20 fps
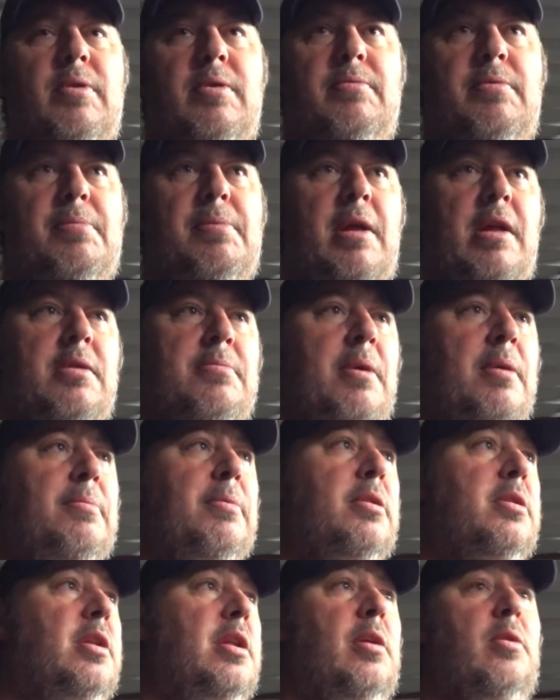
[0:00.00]
replace the main
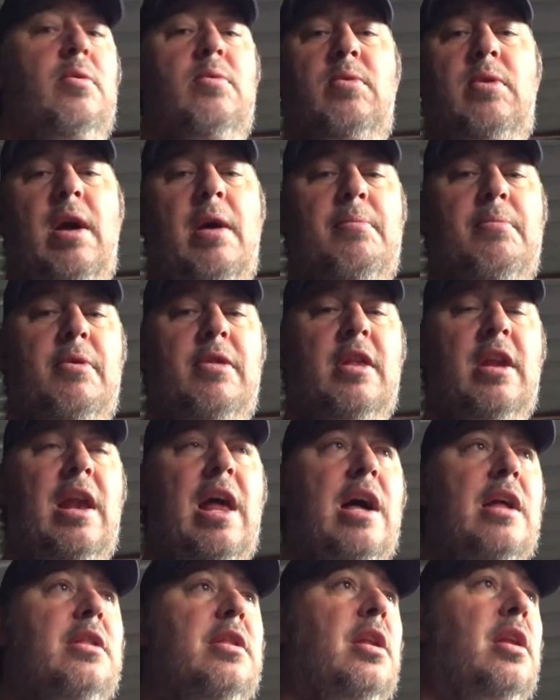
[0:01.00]
bolts because they all come with the
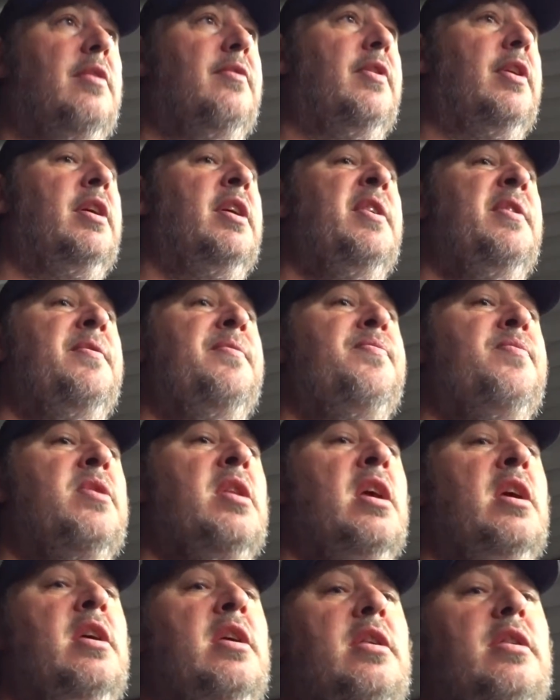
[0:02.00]
last delivery.
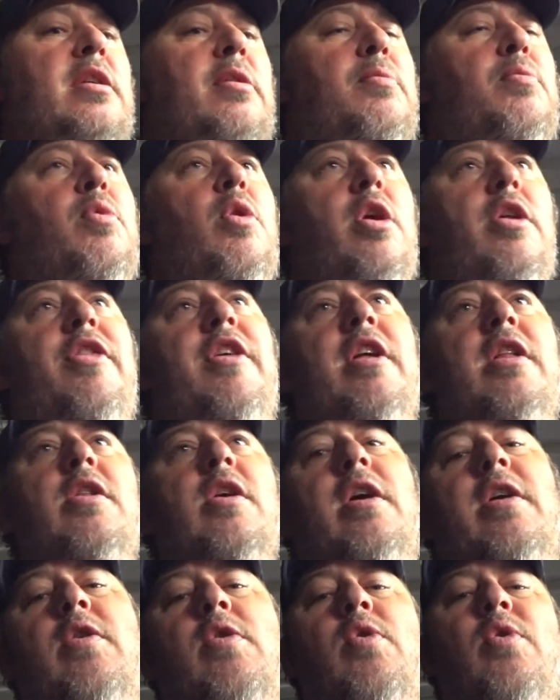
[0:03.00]
There were things
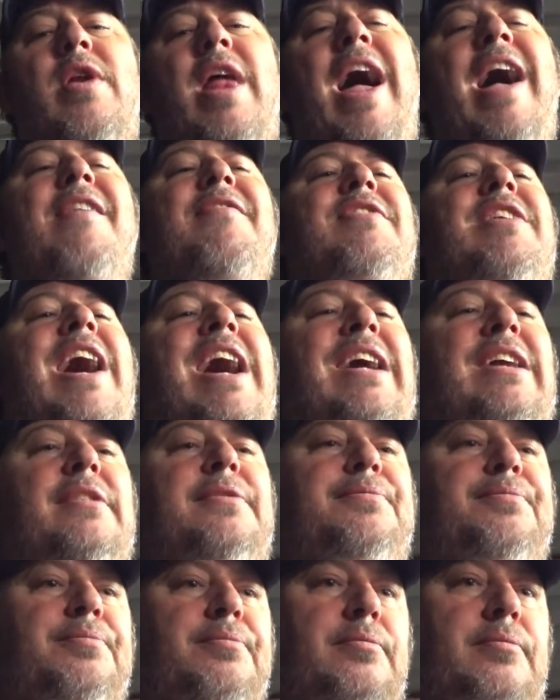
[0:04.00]
I could have done
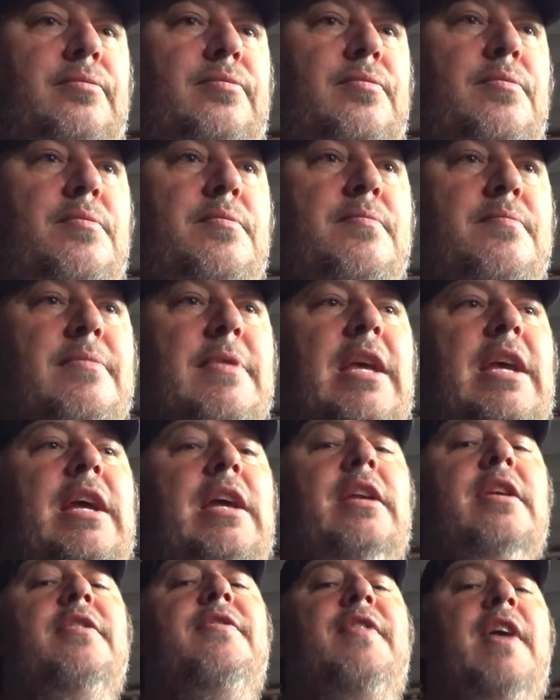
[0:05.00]

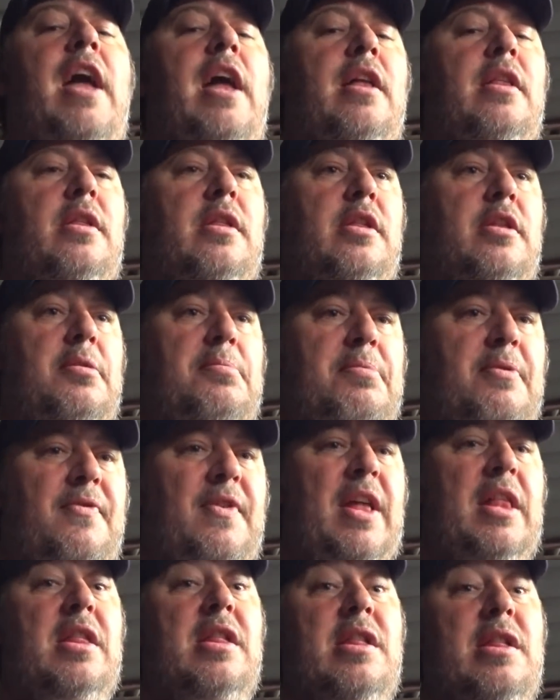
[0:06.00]
in advance to
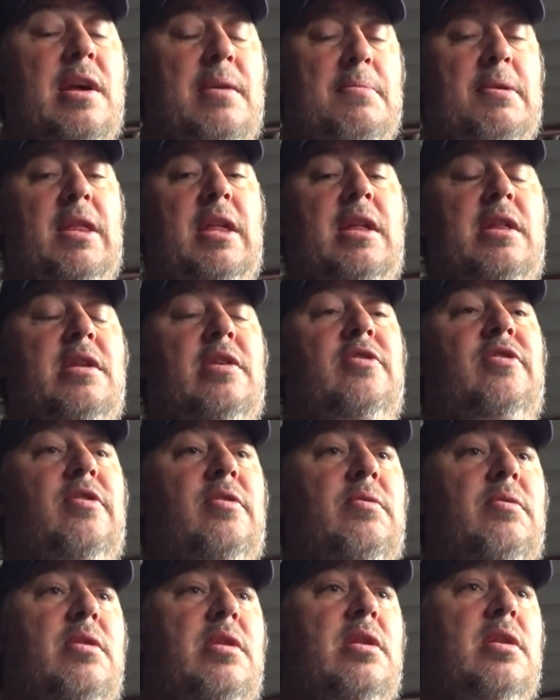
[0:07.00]
prevent some of these
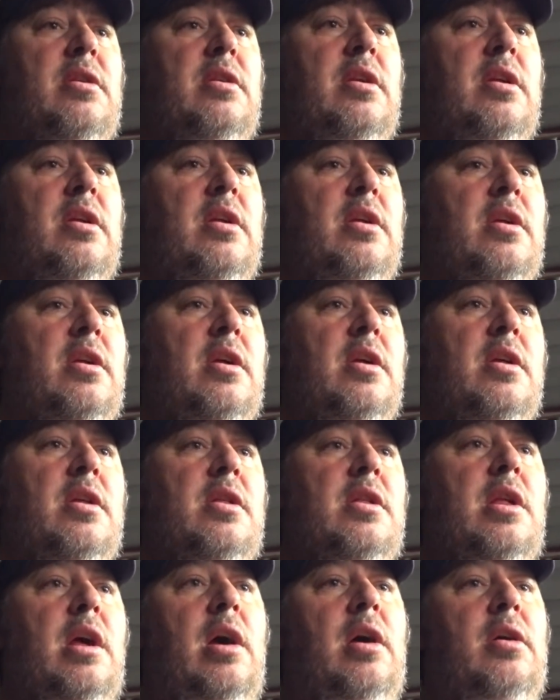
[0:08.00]
issues.
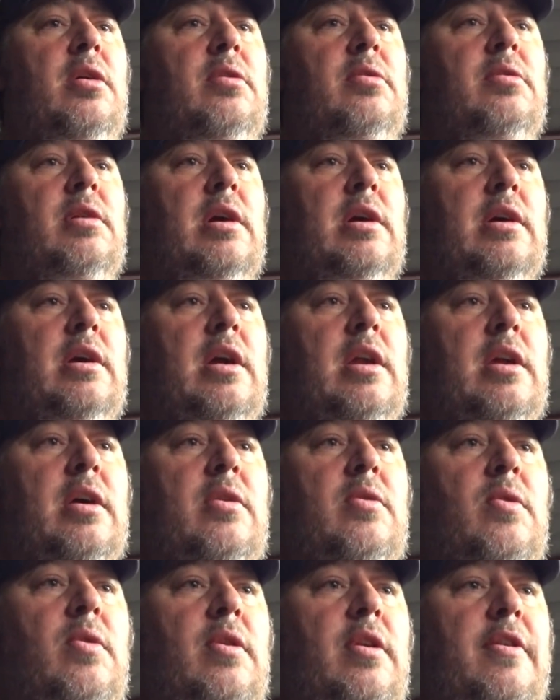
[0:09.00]
So I'm going to
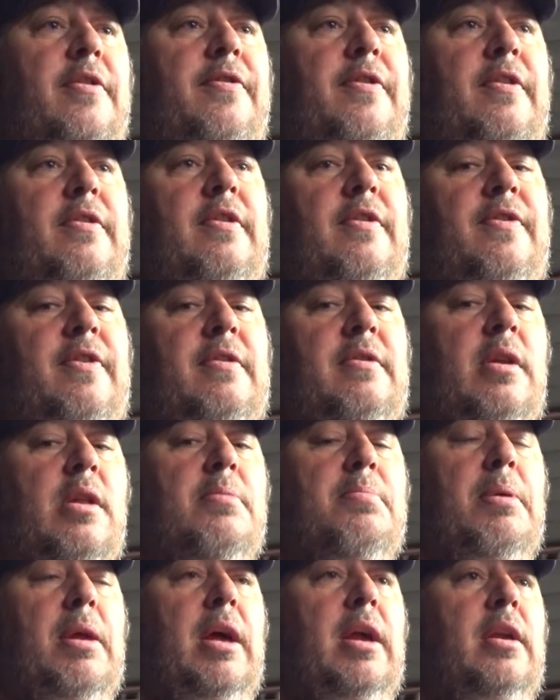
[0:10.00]
call it a 50-50
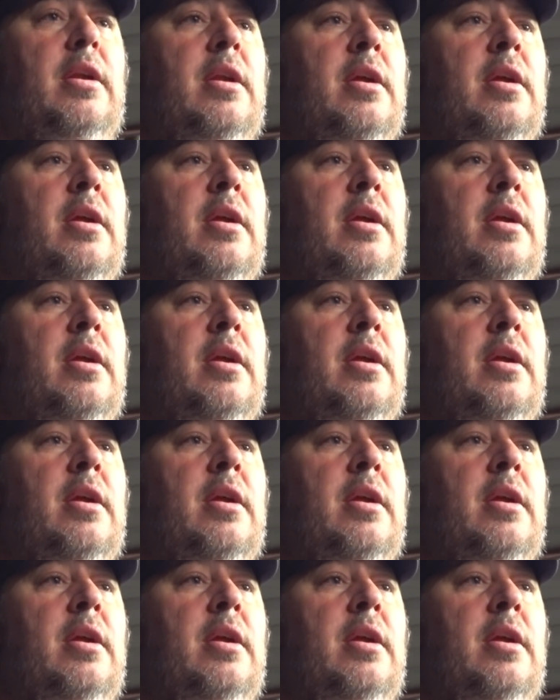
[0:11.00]
split